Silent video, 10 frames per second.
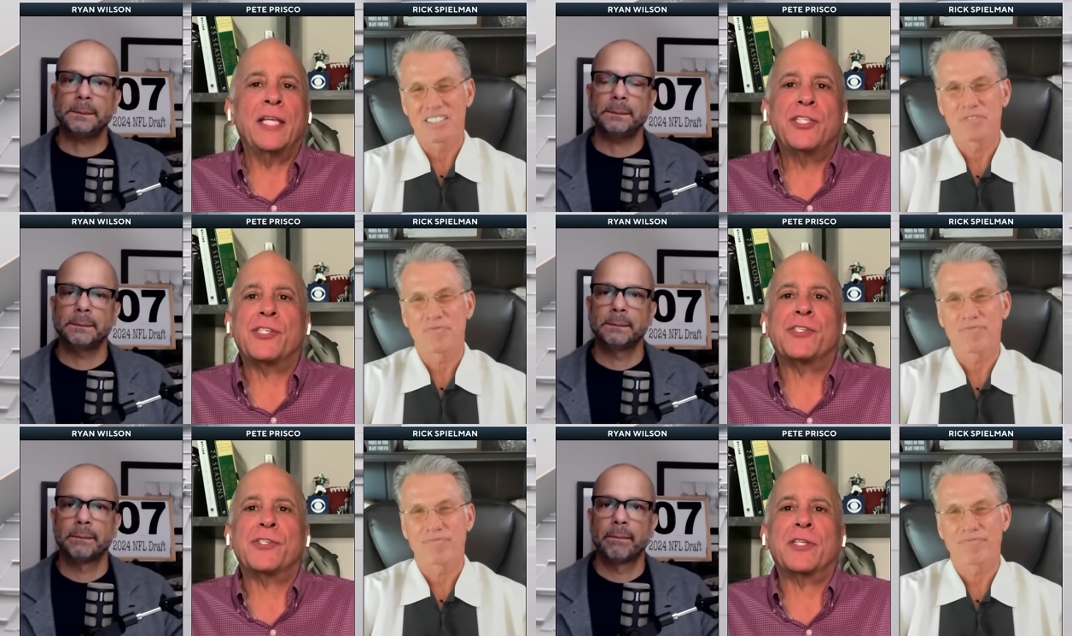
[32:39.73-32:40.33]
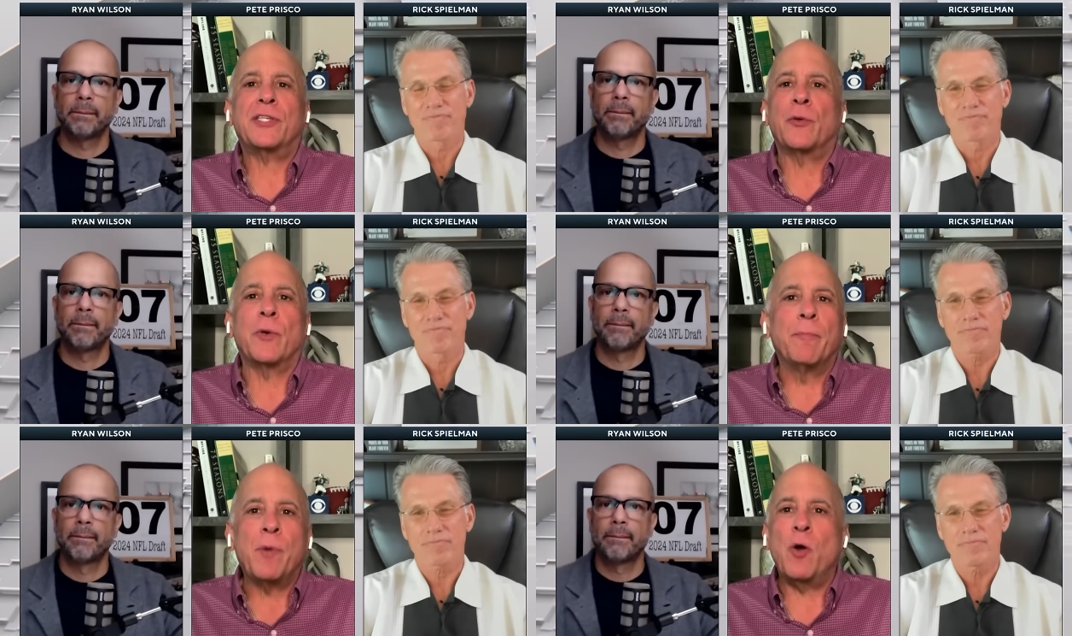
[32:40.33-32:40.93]
Speaker 1: It just
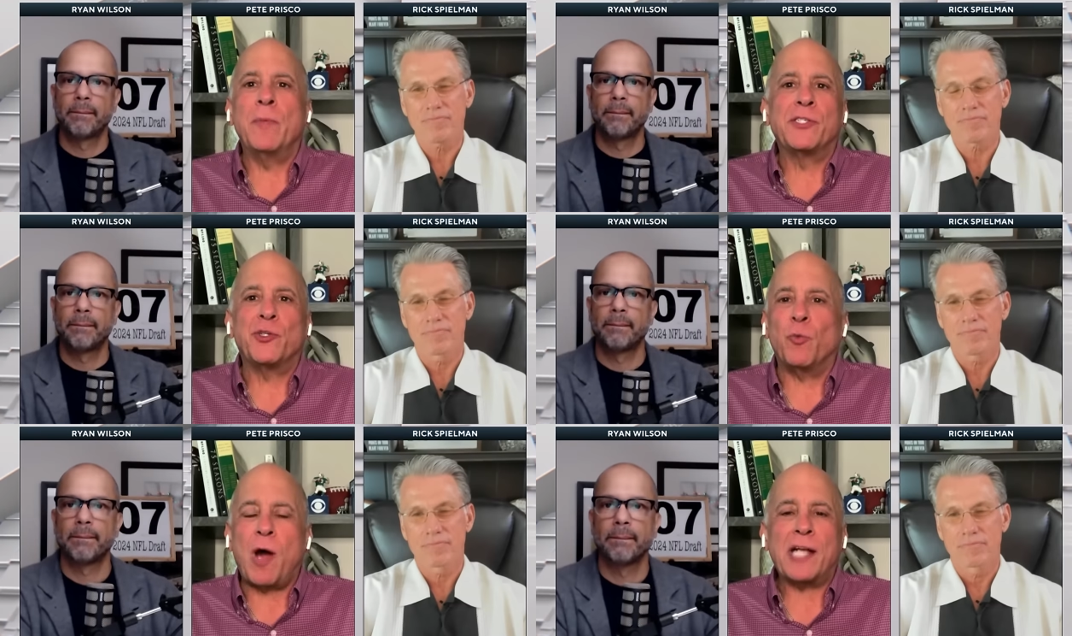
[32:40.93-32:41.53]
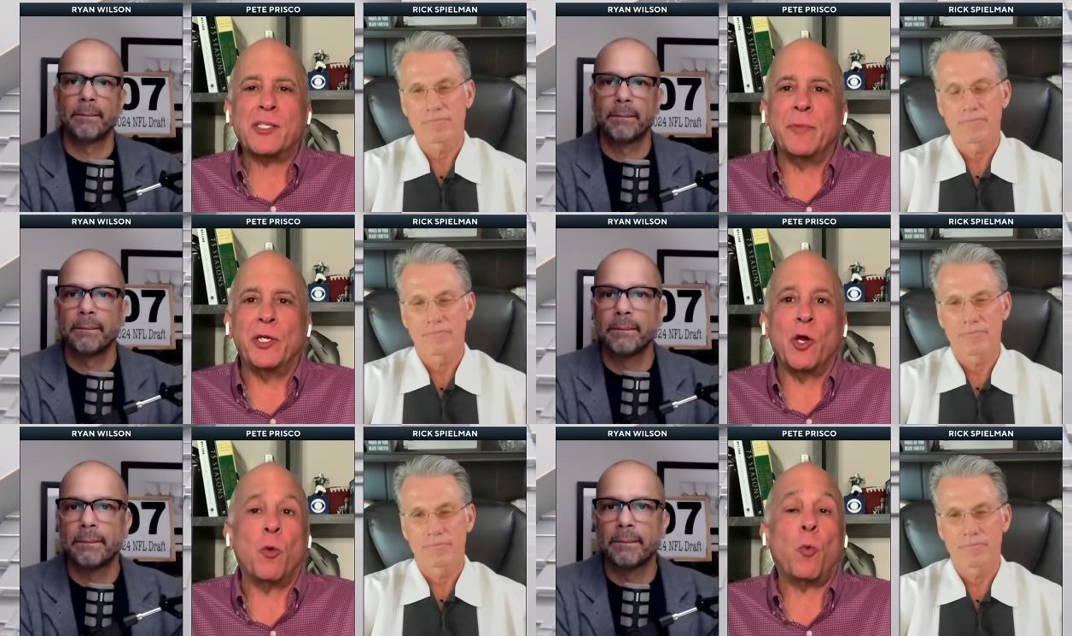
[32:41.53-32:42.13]
there were moments you watch
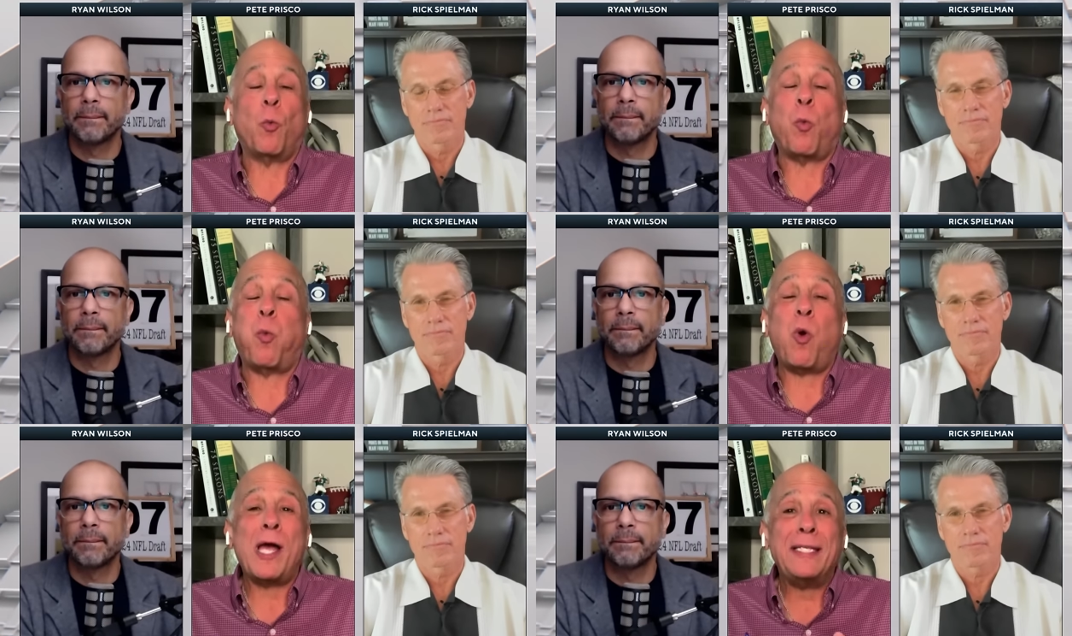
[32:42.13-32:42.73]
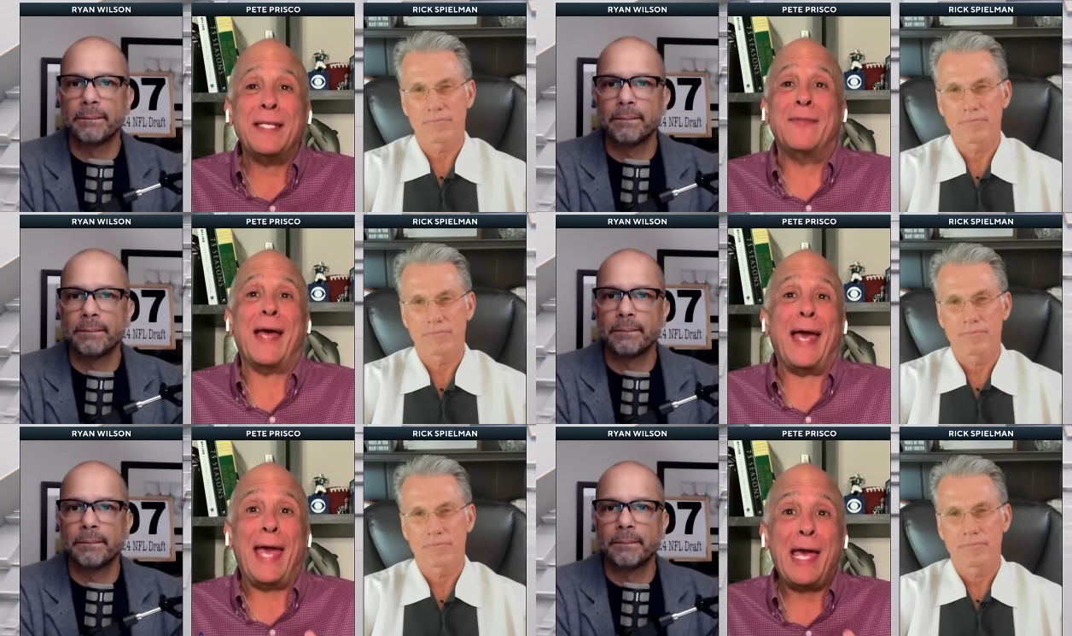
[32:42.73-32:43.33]
him and you go, "What
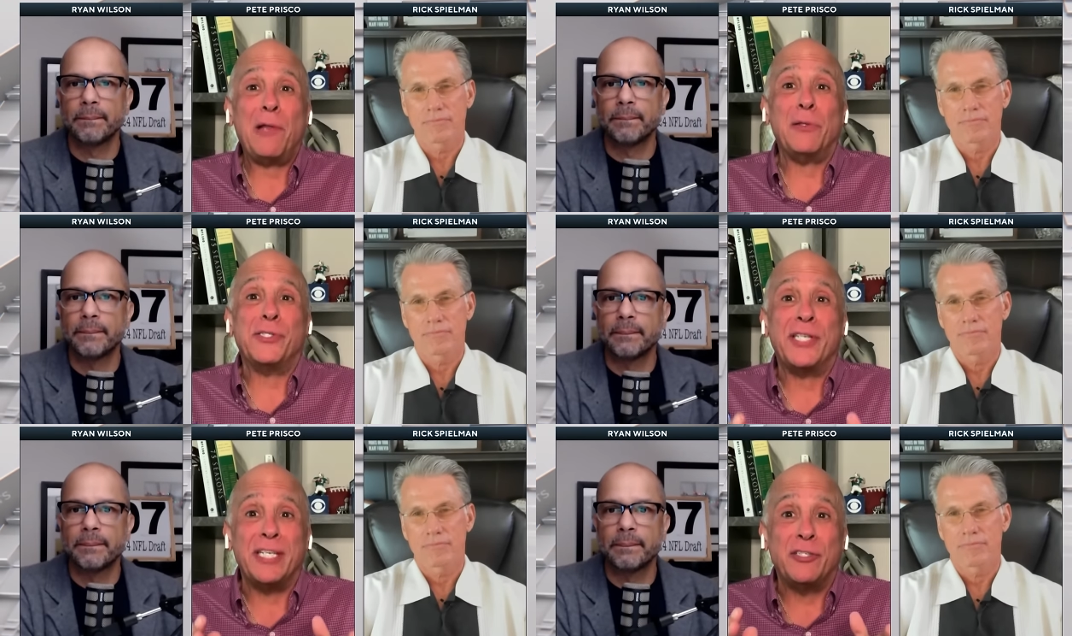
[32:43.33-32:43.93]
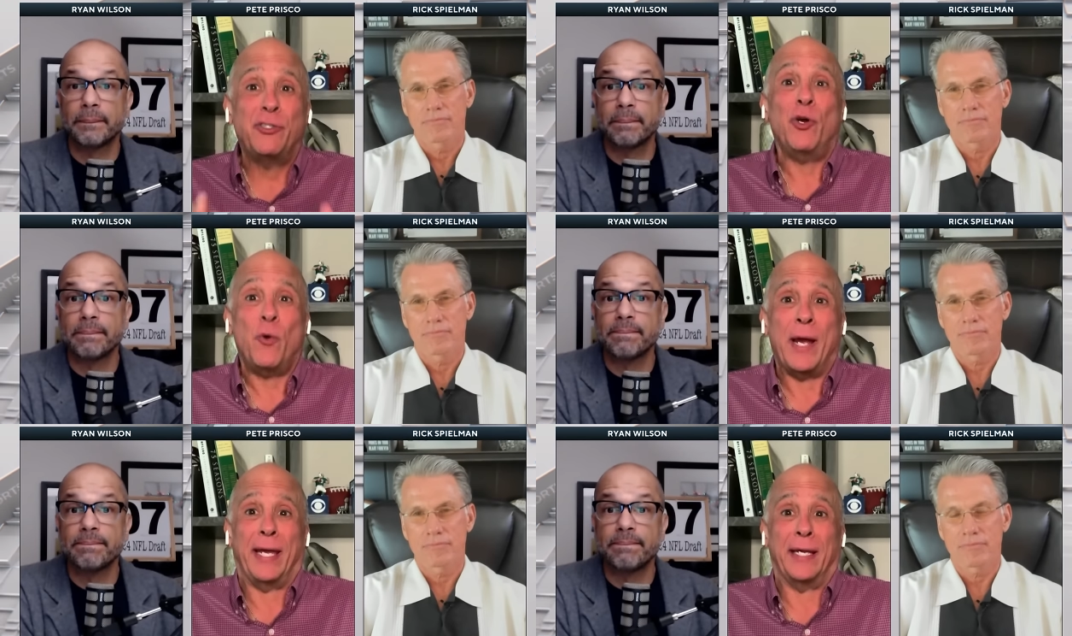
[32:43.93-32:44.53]
in the hell is he
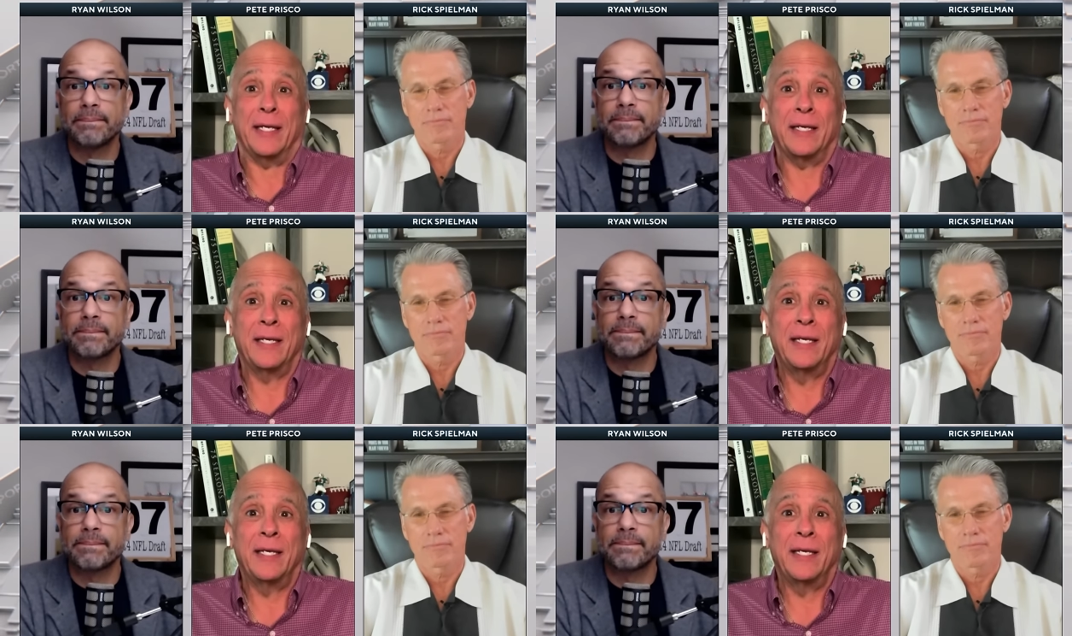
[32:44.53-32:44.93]
doing?"